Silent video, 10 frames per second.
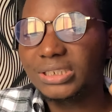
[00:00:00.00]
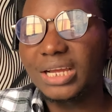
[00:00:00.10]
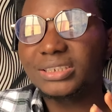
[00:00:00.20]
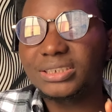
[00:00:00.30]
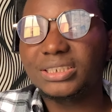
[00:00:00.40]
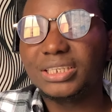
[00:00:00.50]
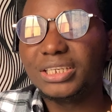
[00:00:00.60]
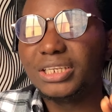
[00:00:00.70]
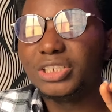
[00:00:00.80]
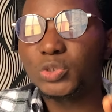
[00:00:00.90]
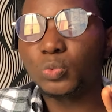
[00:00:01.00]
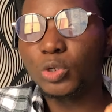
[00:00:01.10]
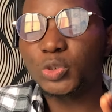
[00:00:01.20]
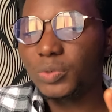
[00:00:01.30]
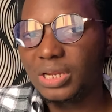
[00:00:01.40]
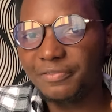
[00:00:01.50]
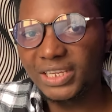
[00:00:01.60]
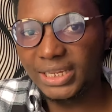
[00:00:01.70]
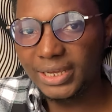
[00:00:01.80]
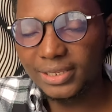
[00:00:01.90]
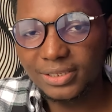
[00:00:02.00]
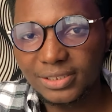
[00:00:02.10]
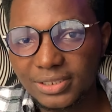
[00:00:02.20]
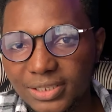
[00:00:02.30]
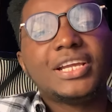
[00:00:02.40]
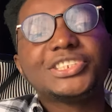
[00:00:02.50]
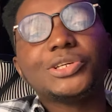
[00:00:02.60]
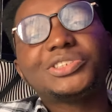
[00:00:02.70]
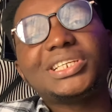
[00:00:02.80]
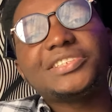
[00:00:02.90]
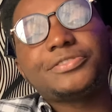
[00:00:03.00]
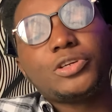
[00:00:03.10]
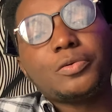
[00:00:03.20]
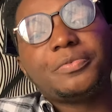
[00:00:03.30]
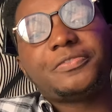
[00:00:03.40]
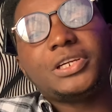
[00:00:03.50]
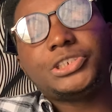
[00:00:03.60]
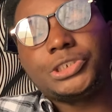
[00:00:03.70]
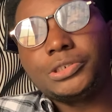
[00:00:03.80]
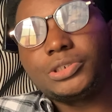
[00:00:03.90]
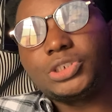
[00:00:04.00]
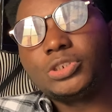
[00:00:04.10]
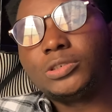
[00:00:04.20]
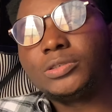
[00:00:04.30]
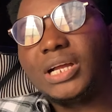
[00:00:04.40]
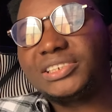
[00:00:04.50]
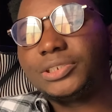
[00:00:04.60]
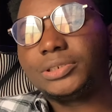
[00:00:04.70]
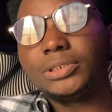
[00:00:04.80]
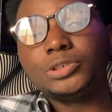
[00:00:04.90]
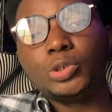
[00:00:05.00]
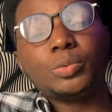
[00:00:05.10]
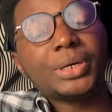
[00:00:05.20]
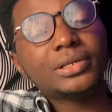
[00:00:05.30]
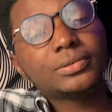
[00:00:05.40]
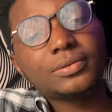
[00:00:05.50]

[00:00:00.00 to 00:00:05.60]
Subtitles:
That is what will never die. So today's video will be very short, as they say in Yoruba,